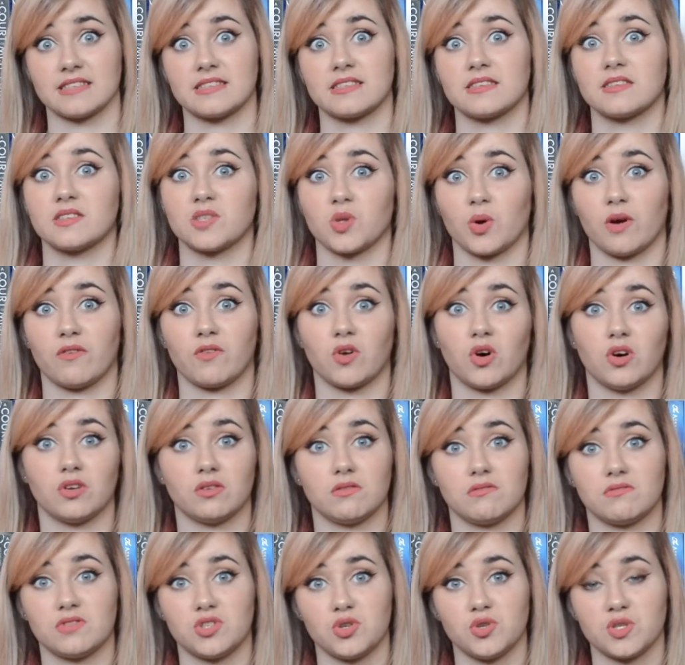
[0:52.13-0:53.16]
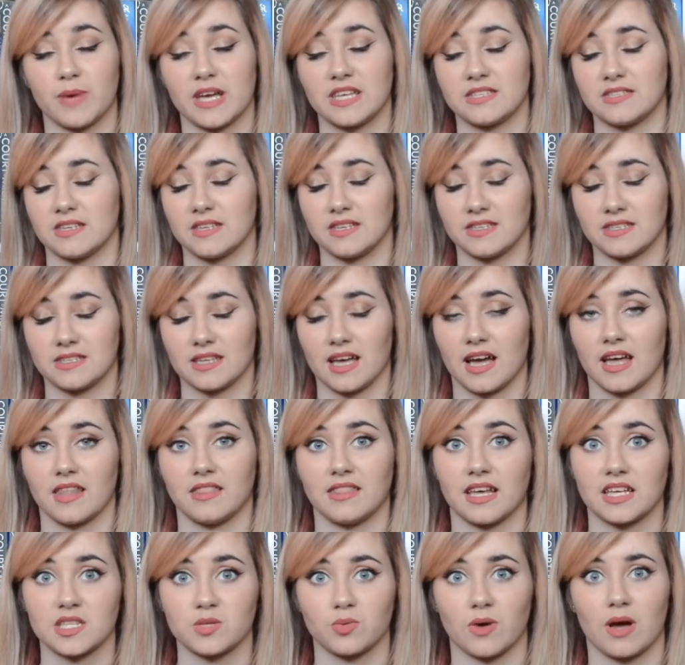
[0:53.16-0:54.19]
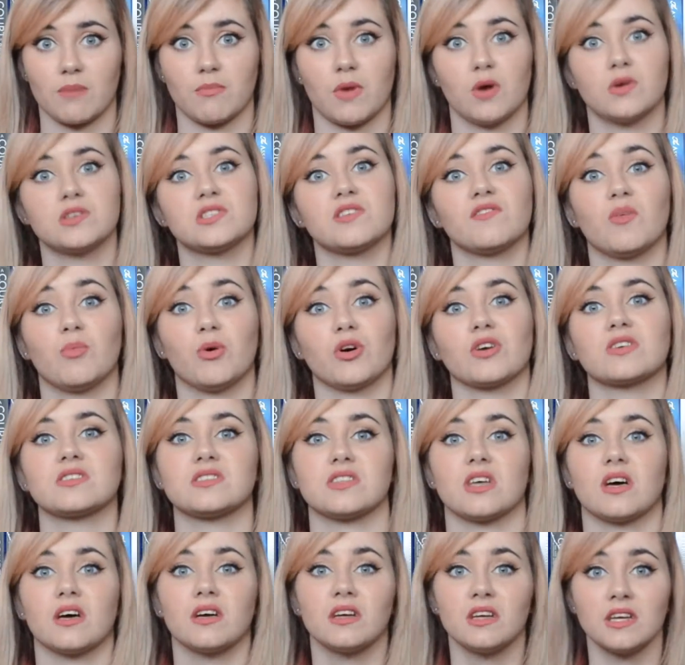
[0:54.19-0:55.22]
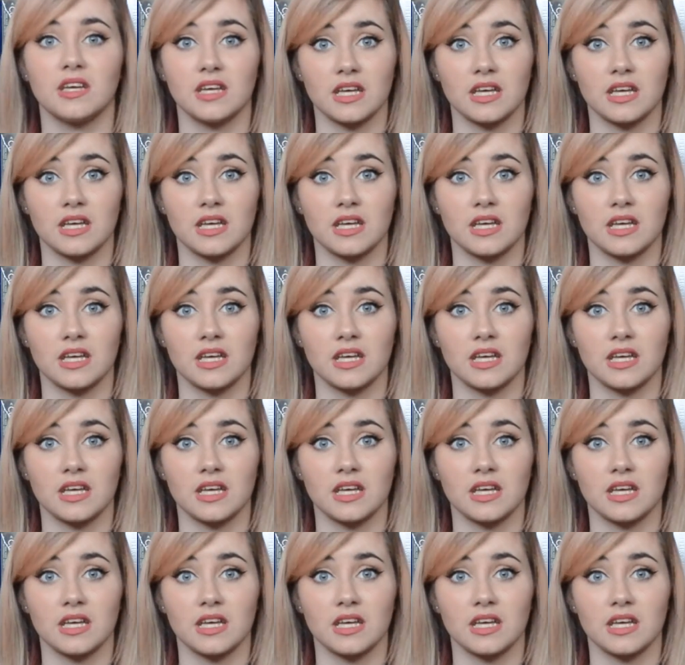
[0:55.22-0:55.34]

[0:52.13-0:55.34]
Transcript: So I've got two spaces and that's where most of the books that